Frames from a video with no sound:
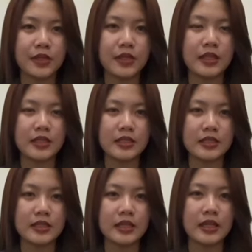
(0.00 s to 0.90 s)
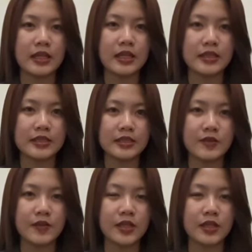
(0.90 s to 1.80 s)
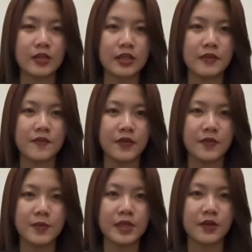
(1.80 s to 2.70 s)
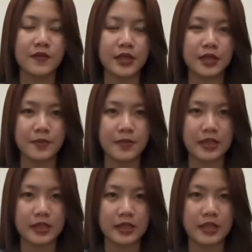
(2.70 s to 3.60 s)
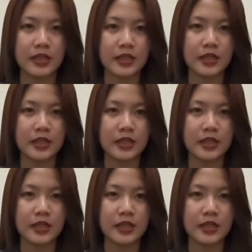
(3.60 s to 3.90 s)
the leaser and lessee without involvement of a third party.